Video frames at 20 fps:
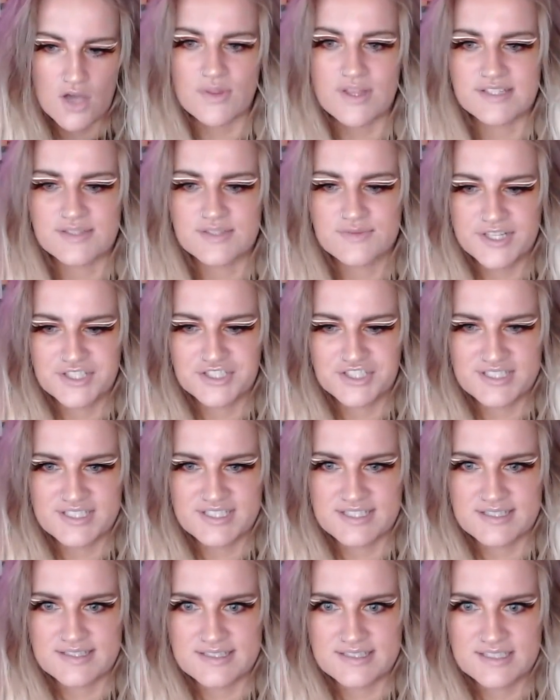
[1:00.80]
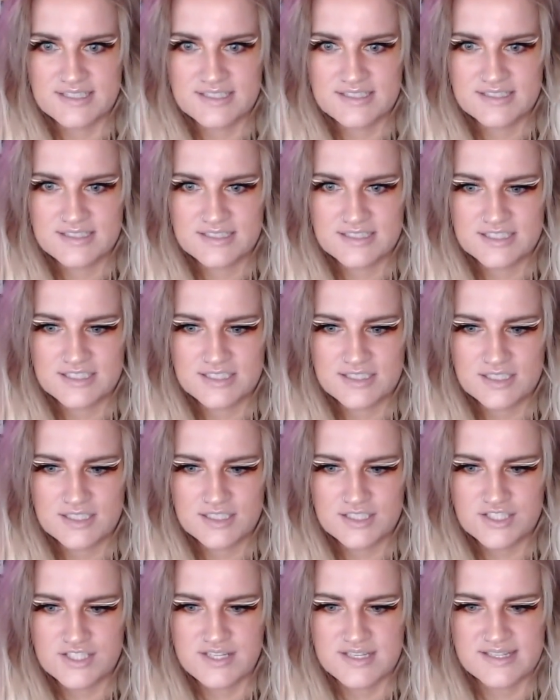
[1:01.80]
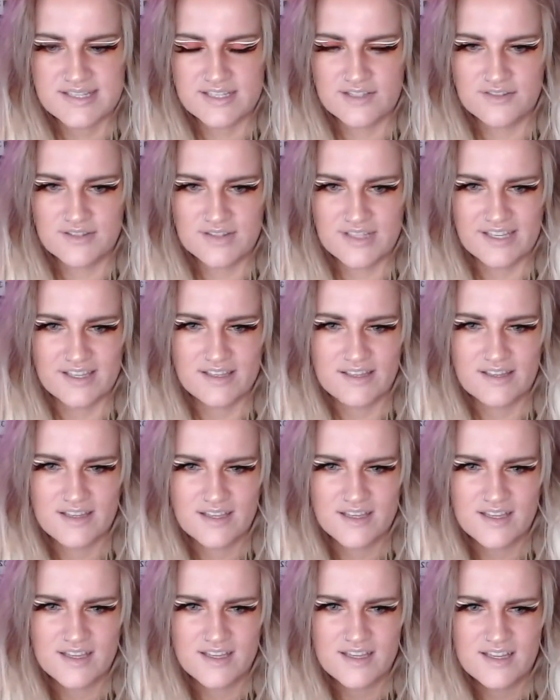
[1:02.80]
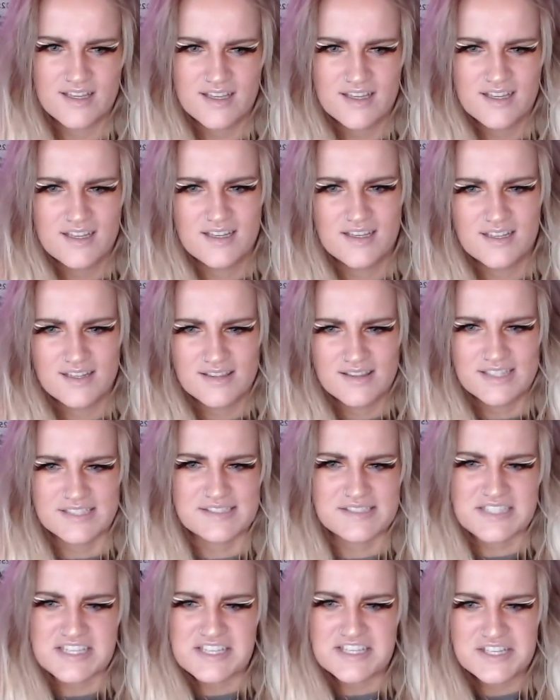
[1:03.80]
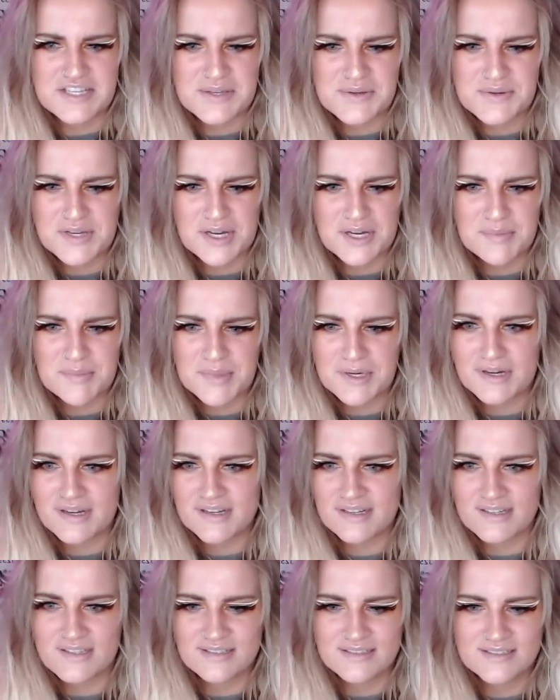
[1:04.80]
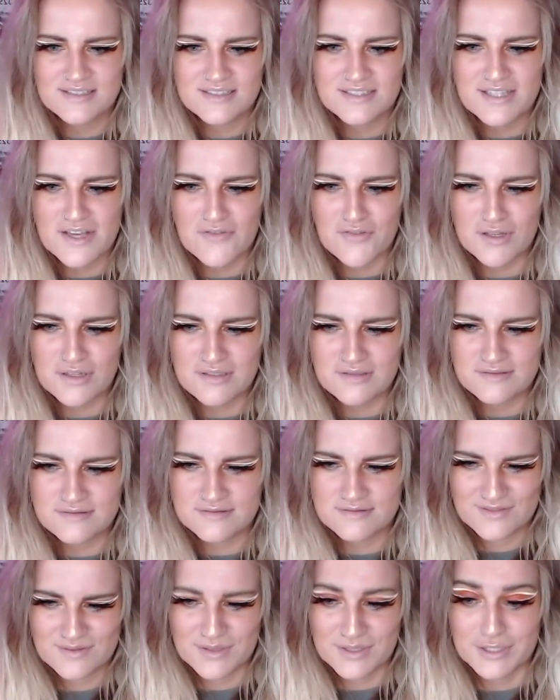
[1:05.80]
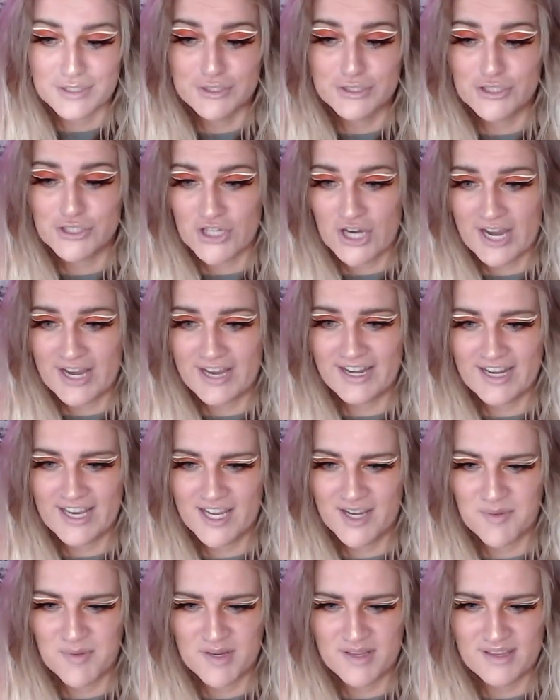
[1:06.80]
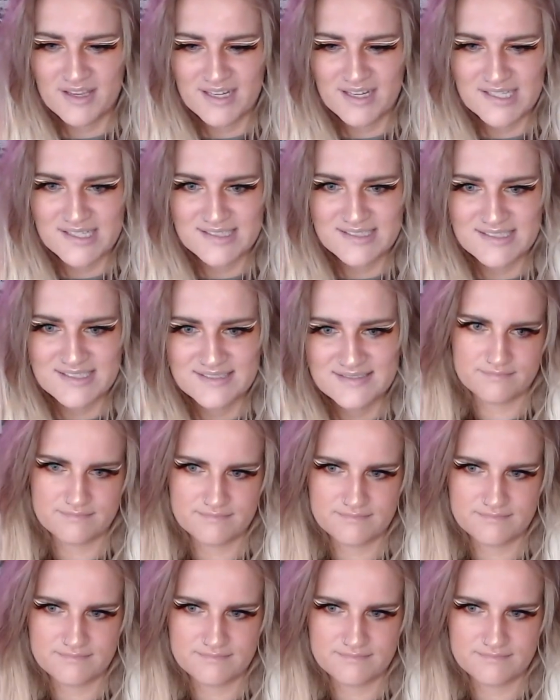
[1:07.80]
Oh, that's why She just she just killed like the sea cucumber devil with her giant hammer. There it is.